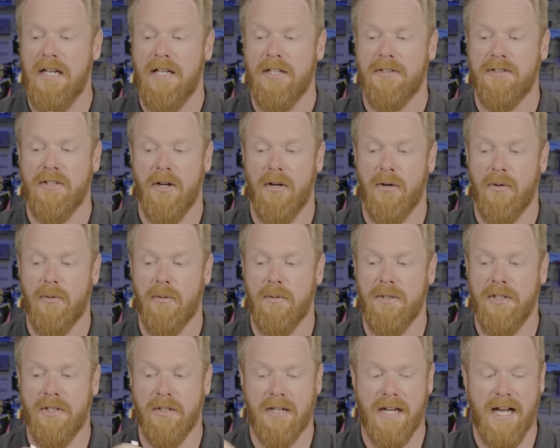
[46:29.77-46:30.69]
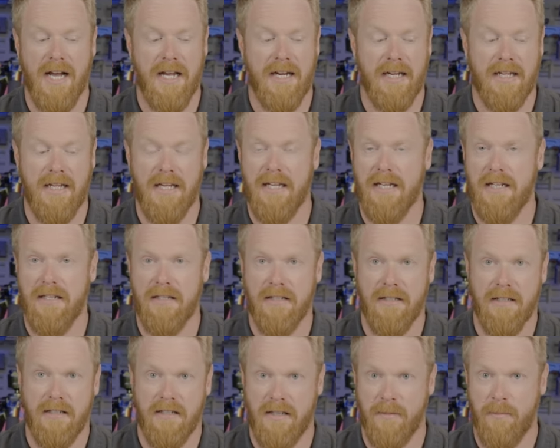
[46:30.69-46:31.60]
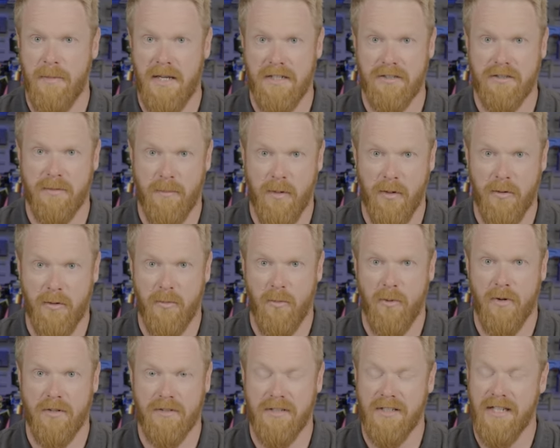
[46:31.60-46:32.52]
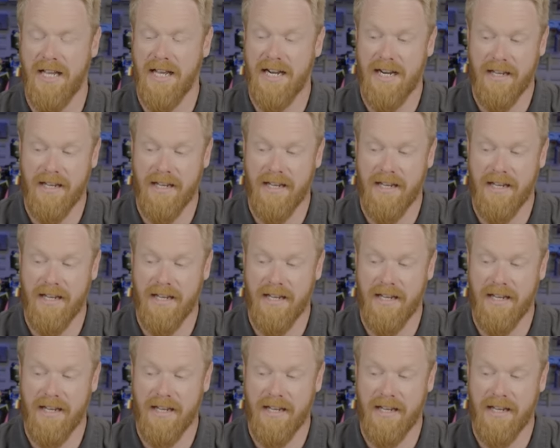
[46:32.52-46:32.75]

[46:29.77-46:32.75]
so you're kind of getting the best of both worlds in that.